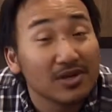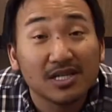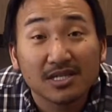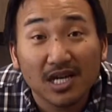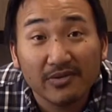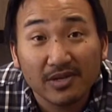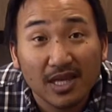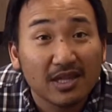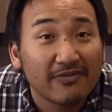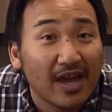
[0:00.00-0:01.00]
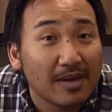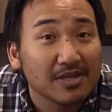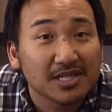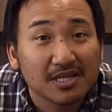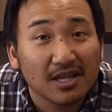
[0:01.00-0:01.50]
rediscover that their
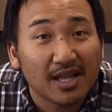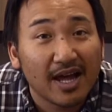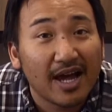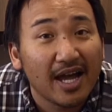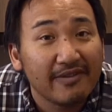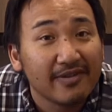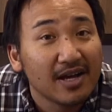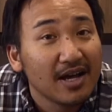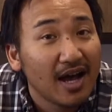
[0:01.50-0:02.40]
family is still alive,